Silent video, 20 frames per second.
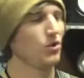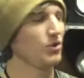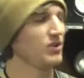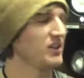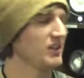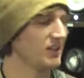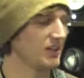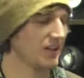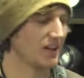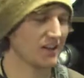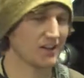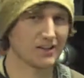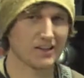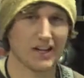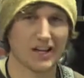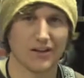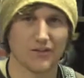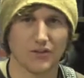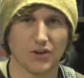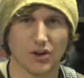since you guys
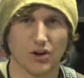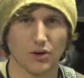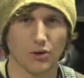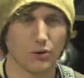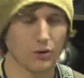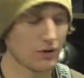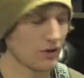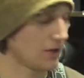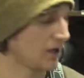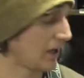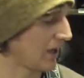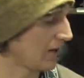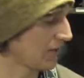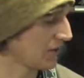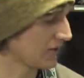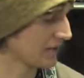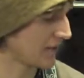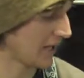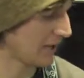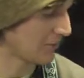kind of know how this
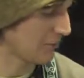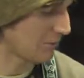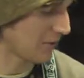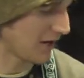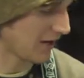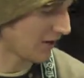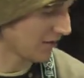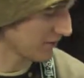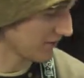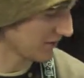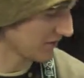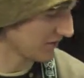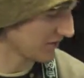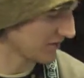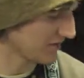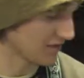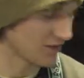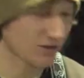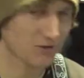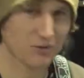came about, and since
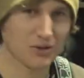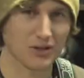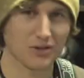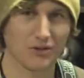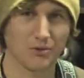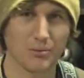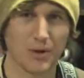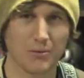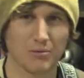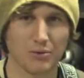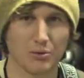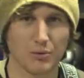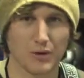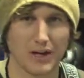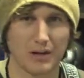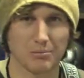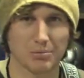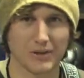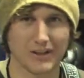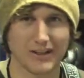I don't really remember what I
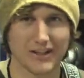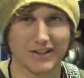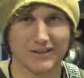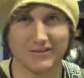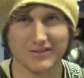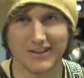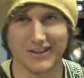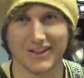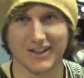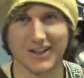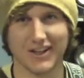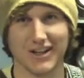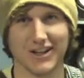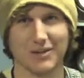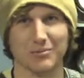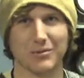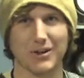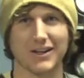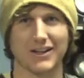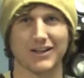played
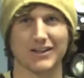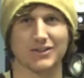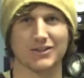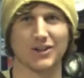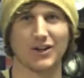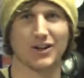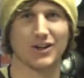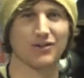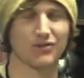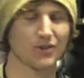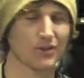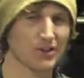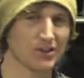on guitar for the